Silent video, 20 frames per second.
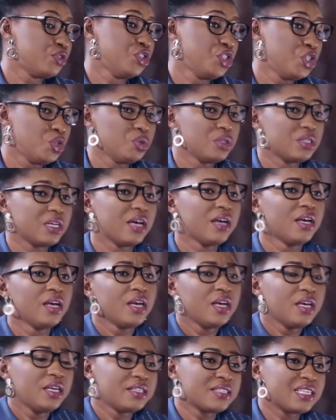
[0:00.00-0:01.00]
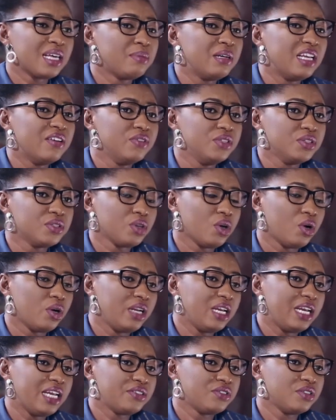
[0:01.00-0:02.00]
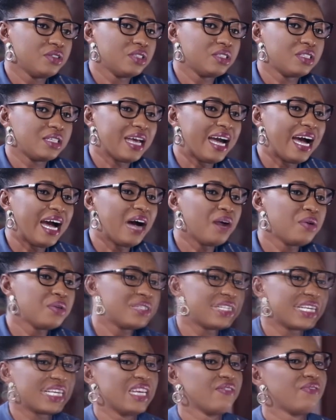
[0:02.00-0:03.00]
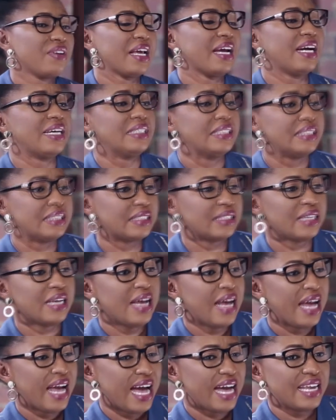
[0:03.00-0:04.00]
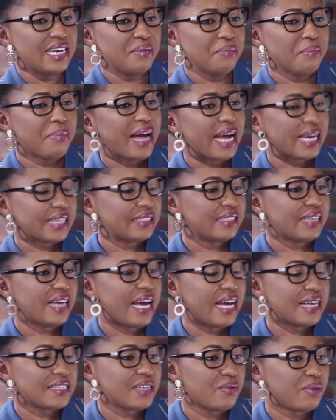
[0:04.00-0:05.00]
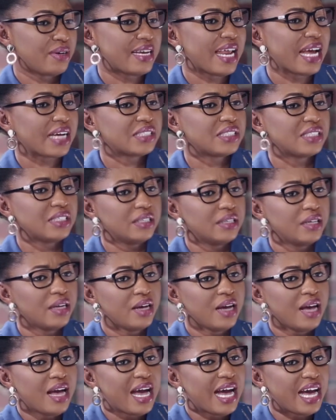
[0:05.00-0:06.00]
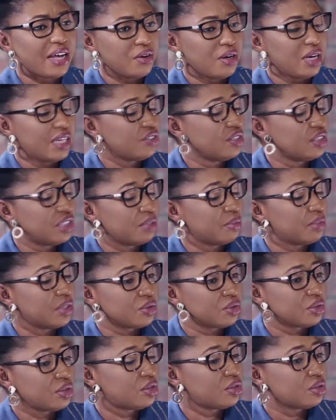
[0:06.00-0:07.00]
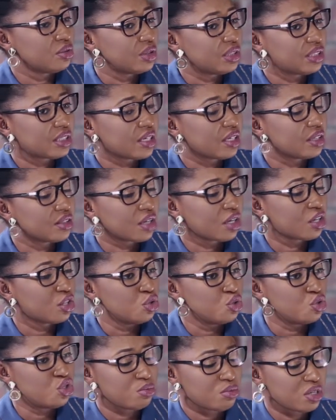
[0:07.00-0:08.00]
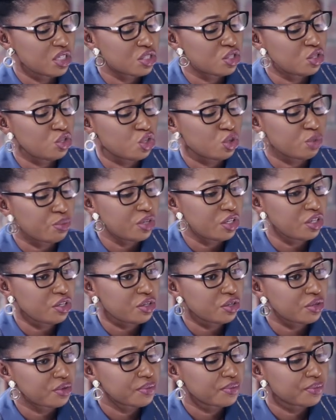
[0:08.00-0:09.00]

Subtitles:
reduced some levies on electricity. How significant an impact has a reduction had on electricity bills to its consumers, in your opinion?